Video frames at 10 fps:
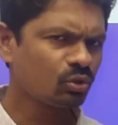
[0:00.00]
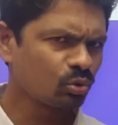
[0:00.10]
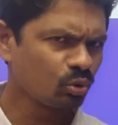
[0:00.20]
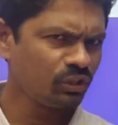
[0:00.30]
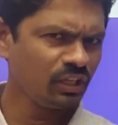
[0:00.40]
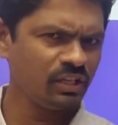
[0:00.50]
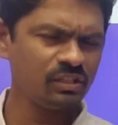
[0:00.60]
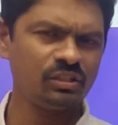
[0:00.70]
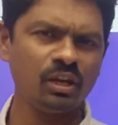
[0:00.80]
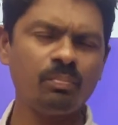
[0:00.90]
So
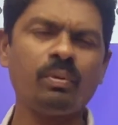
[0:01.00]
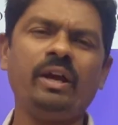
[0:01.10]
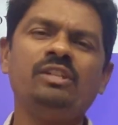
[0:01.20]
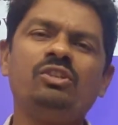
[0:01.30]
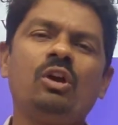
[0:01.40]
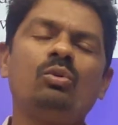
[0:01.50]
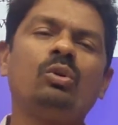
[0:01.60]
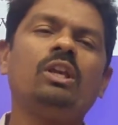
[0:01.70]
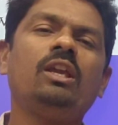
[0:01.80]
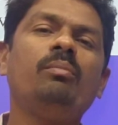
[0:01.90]
these three points you have
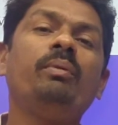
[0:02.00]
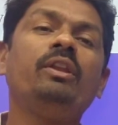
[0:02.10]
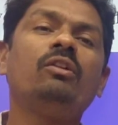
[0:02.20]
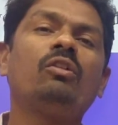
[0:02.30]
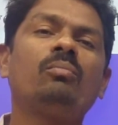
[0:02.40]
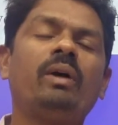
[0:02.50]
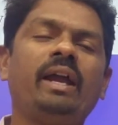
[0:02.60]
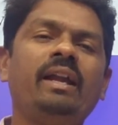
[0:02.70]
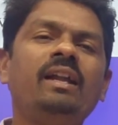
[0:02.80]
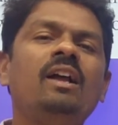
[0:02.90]
to keep in your
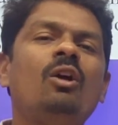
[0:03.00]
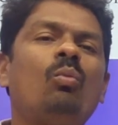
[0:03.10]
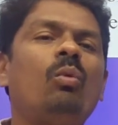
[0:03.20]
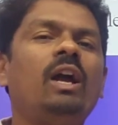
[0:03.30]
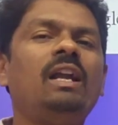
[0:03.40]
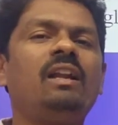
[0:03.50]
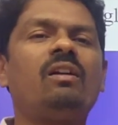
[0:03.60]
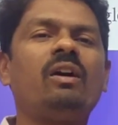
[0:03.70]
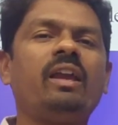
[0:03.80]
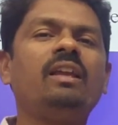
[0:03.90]
mind while
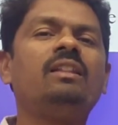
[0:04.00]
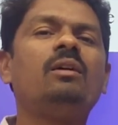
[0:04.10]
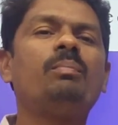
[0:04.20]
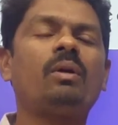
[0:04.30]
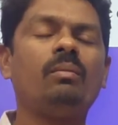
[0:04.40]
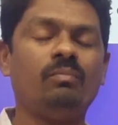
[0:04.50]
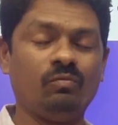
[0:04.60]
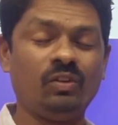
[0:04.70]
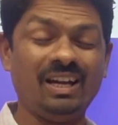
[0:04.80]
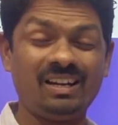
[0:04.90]
drawing
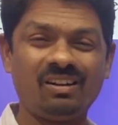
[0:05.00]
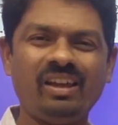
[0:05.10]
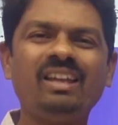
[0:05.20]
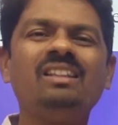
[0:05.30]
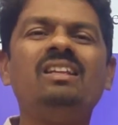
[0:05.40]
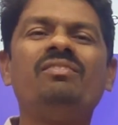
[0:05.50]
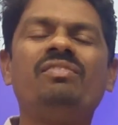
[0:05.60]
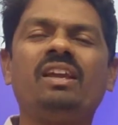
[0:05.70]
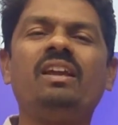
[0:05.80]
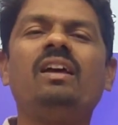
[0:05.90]
the
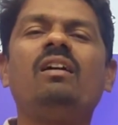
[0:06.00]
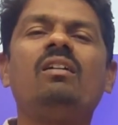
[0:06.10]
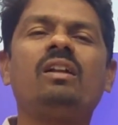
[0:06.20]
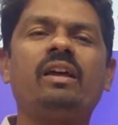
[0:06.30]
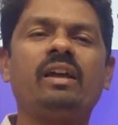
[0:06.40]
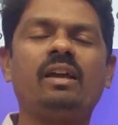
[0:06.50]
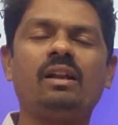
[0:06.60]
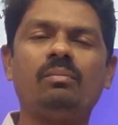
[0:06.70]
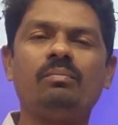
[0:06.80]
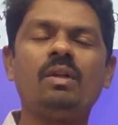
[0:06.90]
figure or
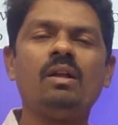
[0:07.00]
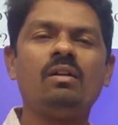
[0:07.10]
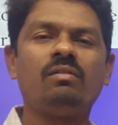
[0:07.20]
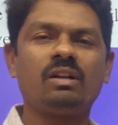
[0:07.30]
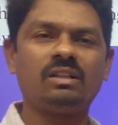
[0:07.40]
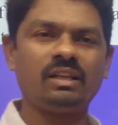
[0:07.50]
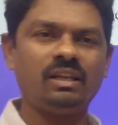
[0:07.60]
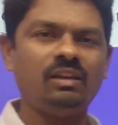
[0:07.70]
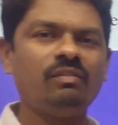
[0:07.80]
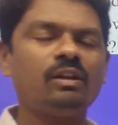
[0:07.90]
diagram for the
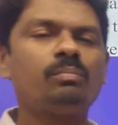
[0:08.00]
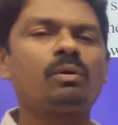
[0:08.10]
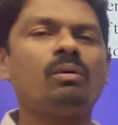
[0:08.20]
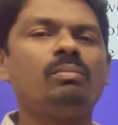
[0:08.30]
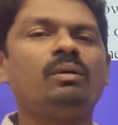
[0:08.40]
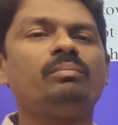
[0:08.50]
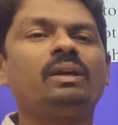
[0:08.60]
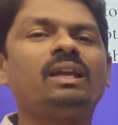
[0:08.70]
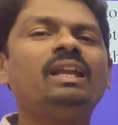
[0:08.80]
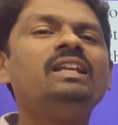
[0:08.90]
given
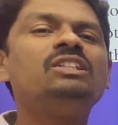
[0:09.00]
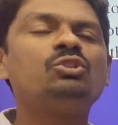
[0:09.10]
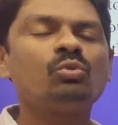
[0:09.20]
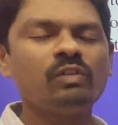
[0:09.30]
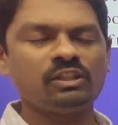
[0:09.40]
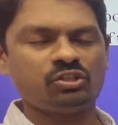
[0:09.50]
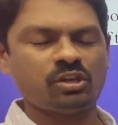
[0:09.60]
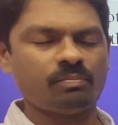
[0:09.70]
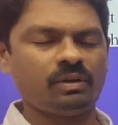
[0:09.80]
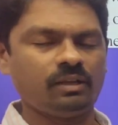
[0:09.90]
problem in 12th
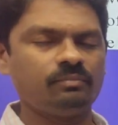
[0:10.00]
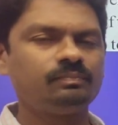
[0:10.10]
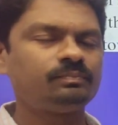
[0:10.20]
chapter.